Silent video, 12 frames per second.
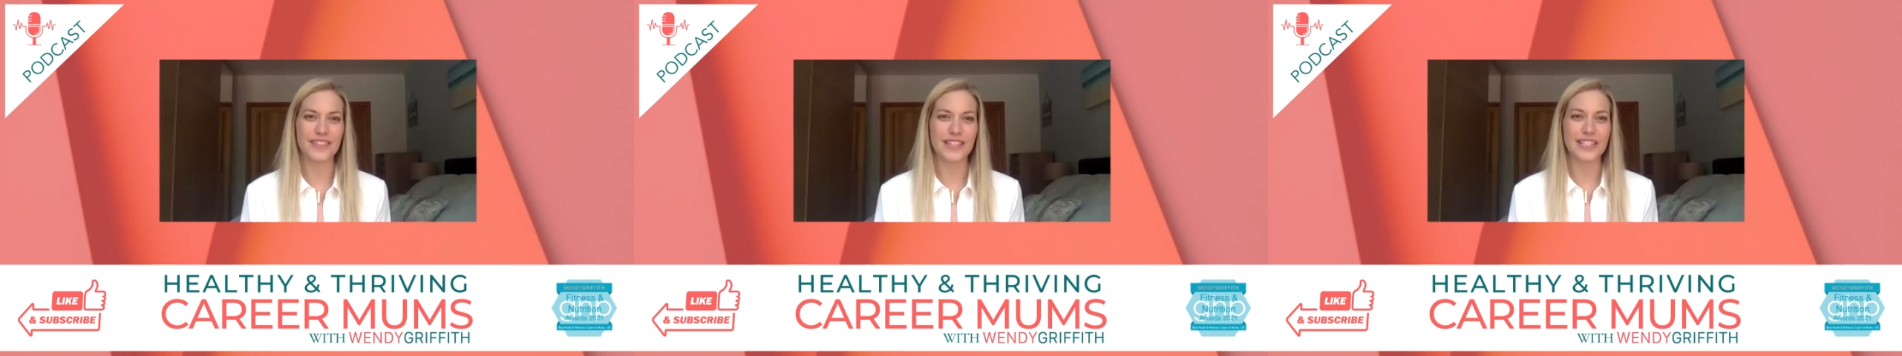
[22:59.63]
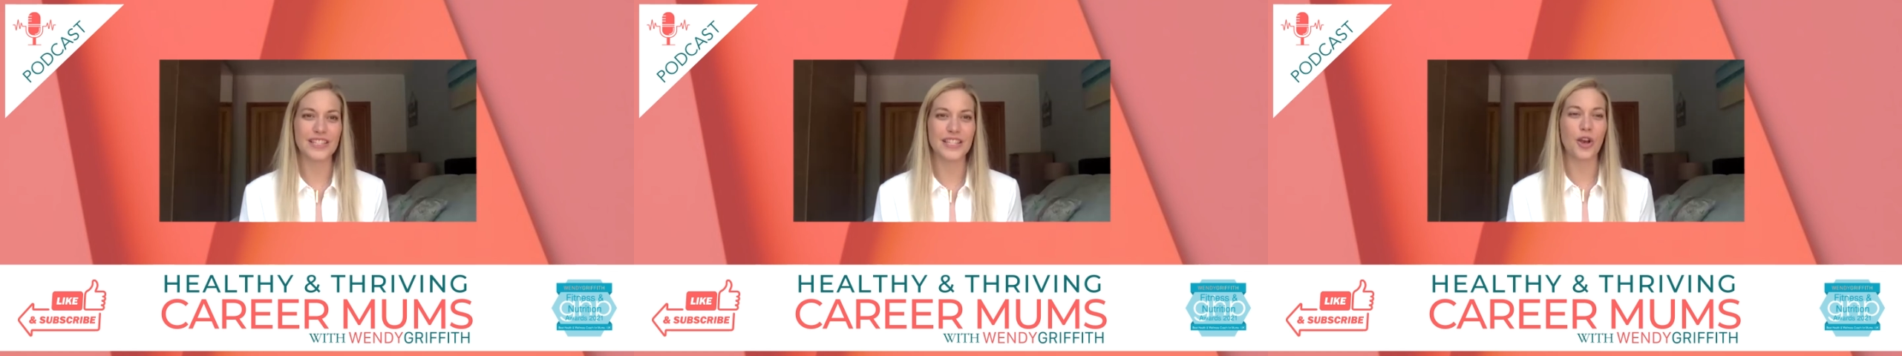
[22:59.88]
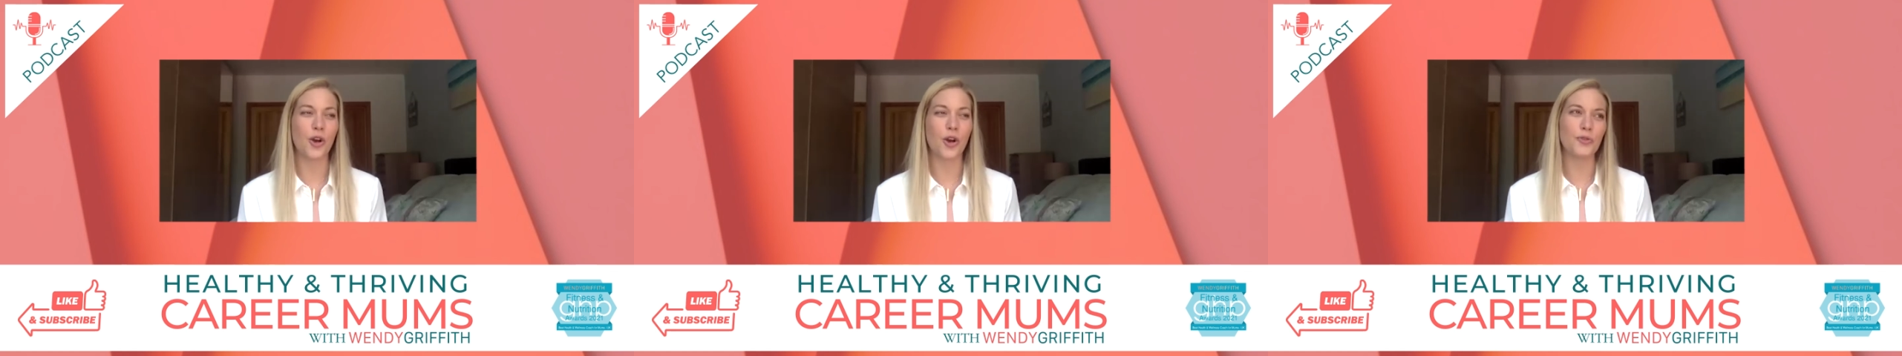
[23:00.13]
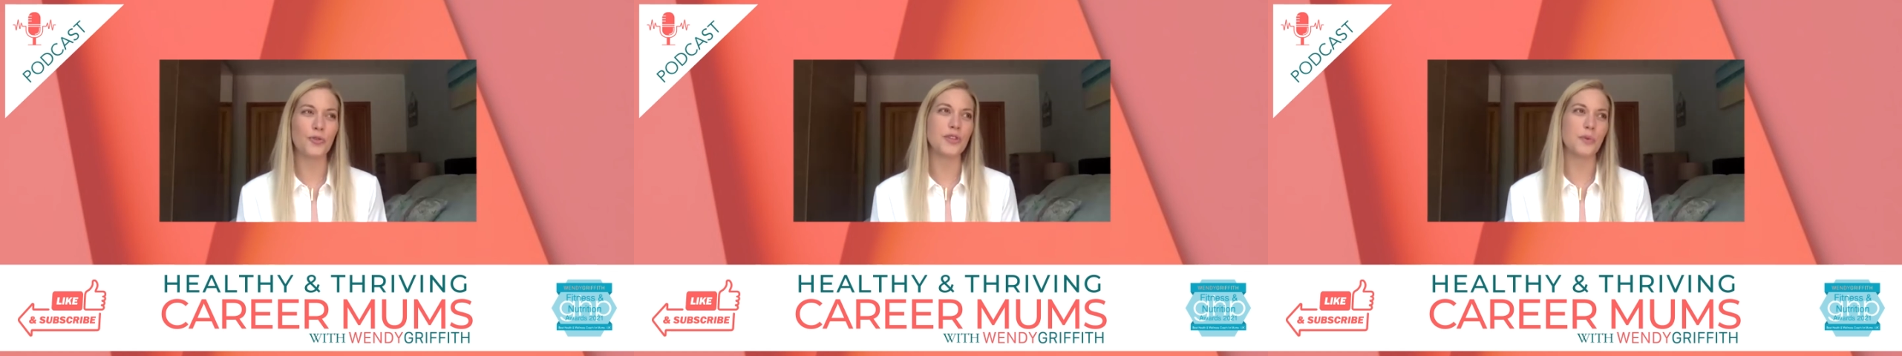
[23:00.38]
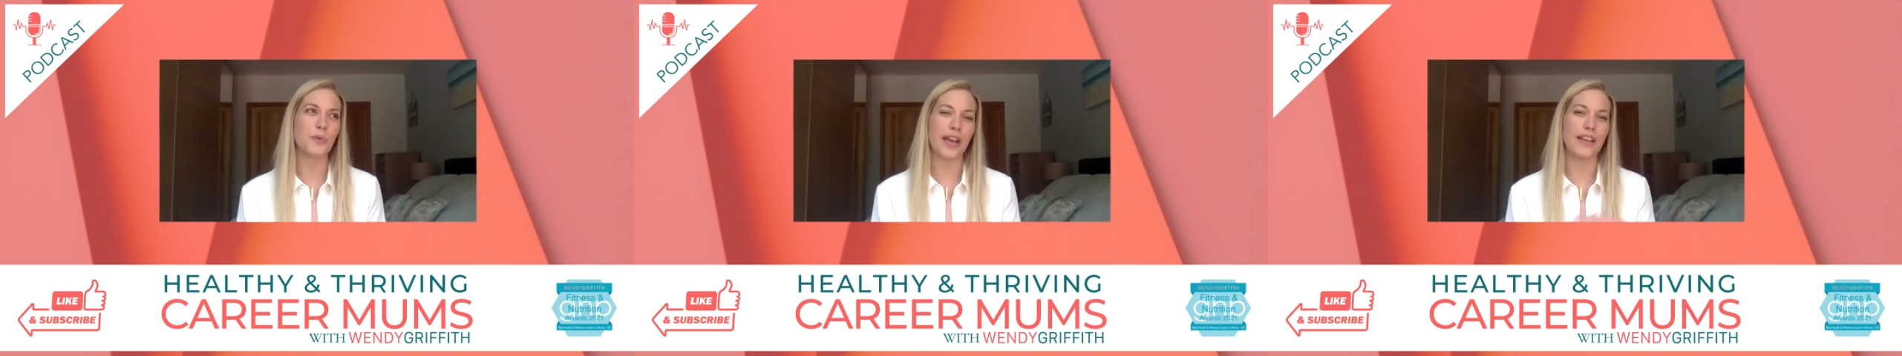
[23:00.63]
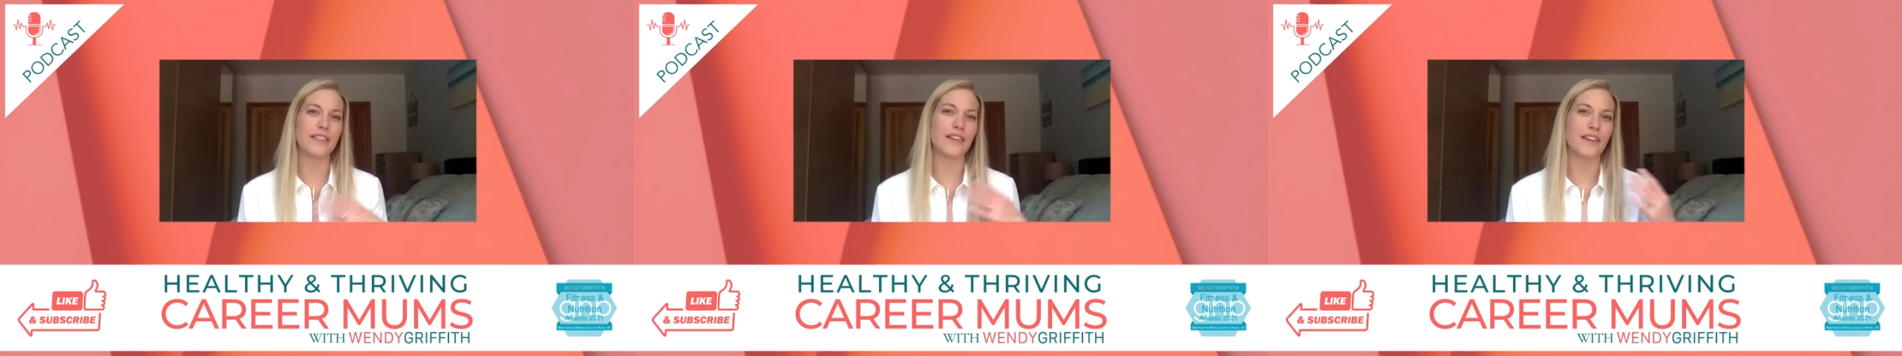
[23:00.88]
It's the only
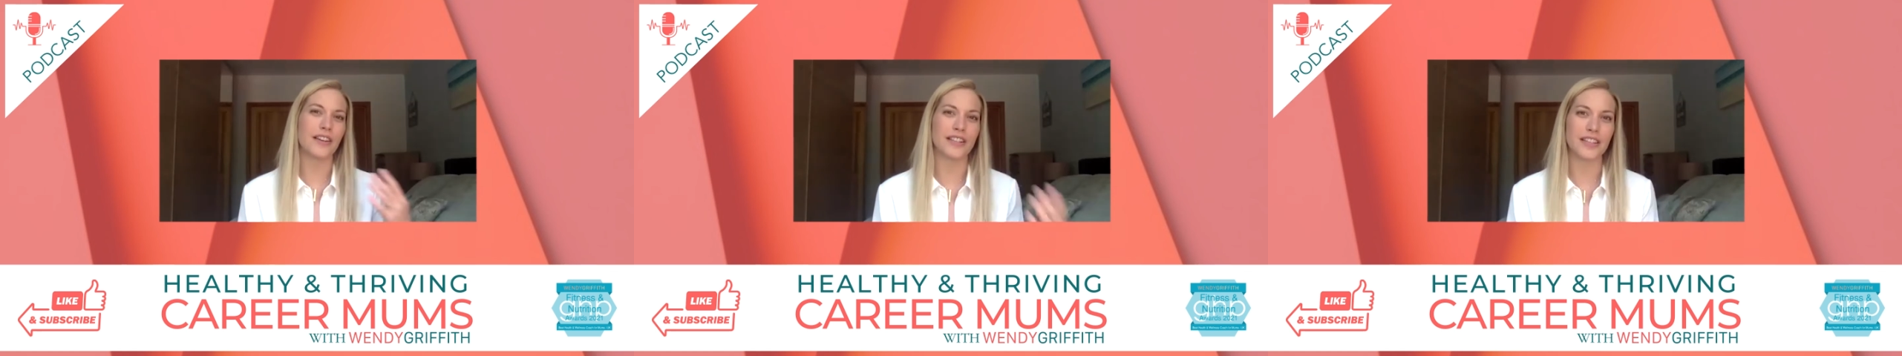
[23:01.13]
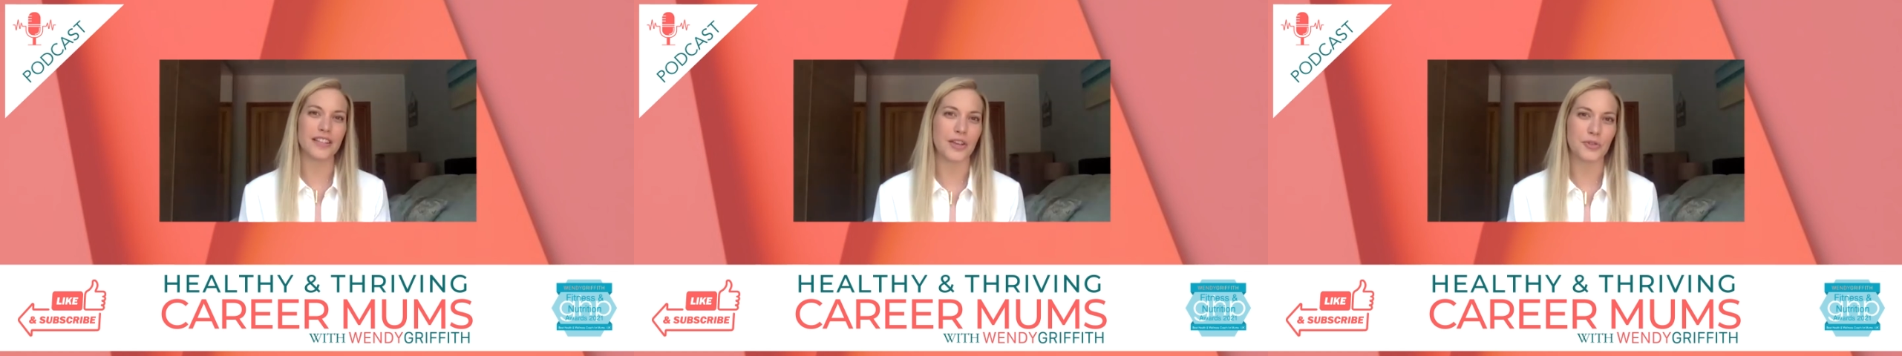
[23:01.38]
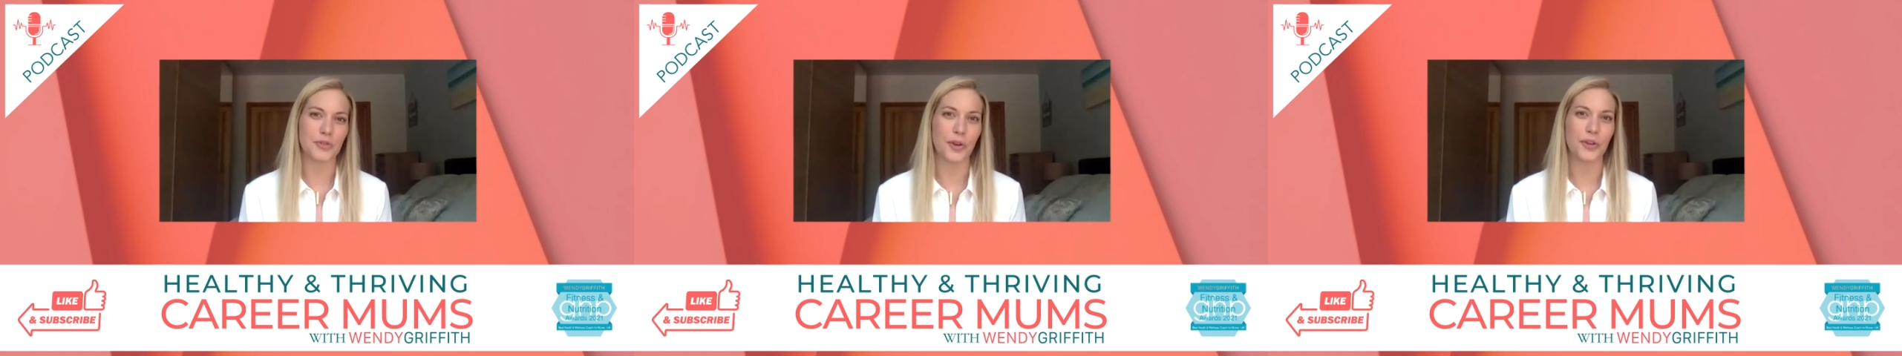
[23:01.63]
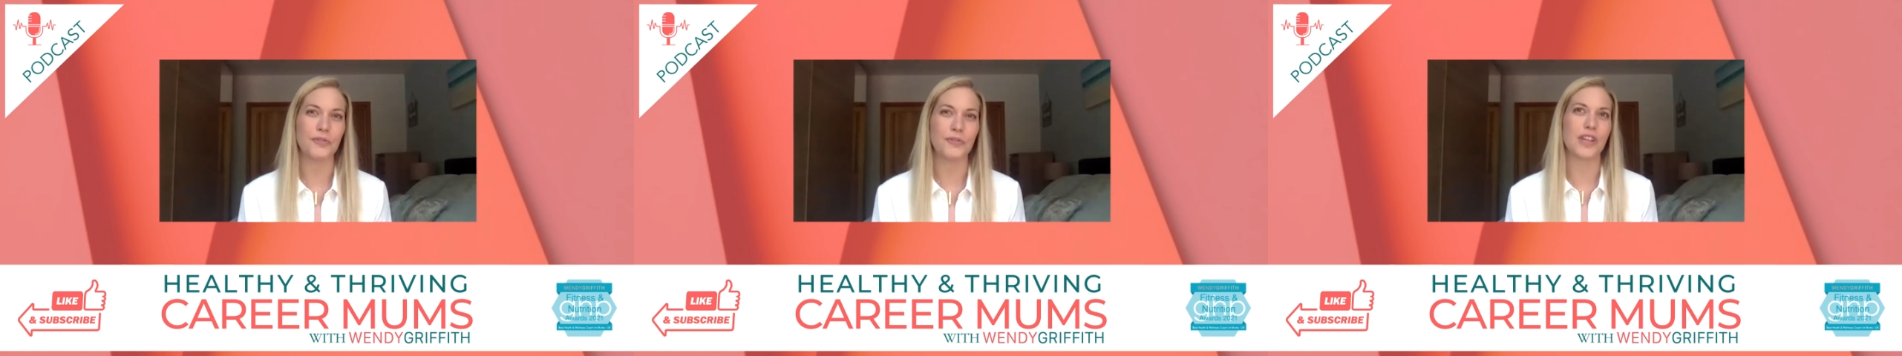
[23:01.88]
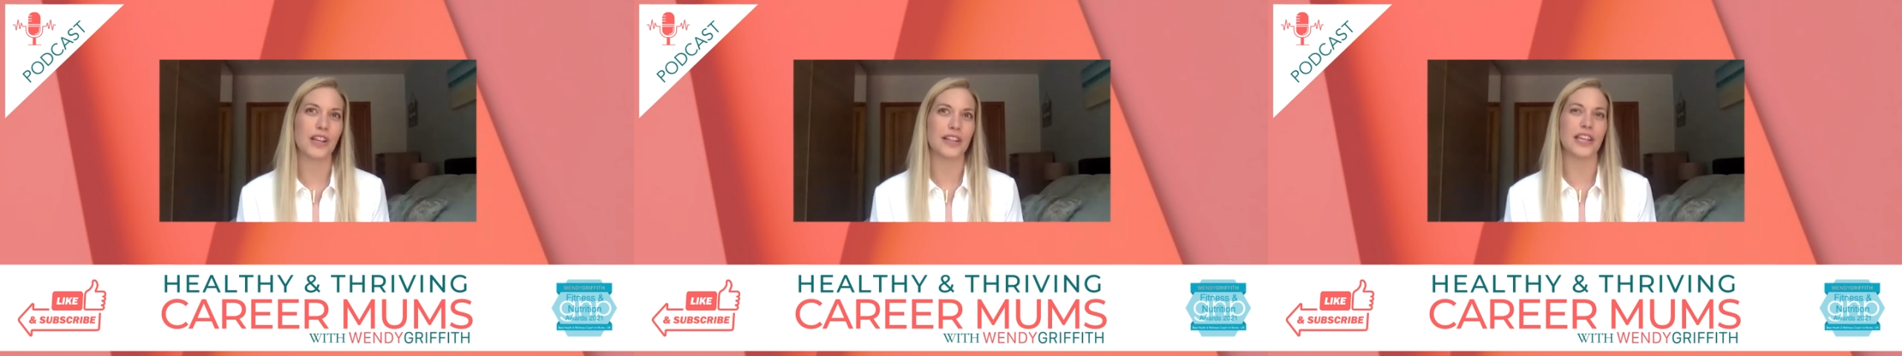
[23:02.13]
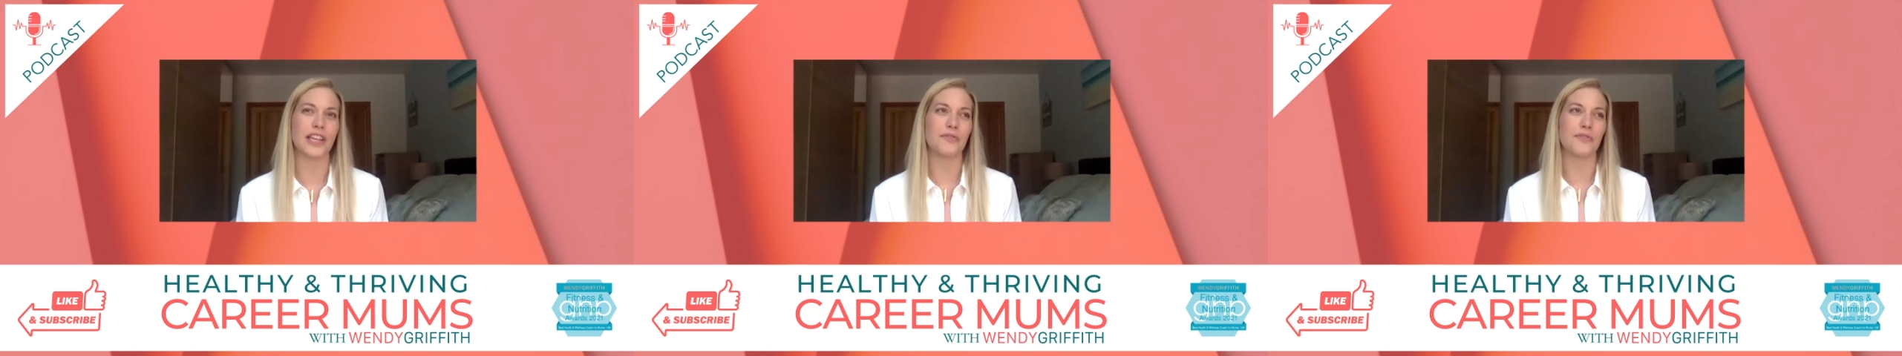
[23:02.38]
way that I can get through juggling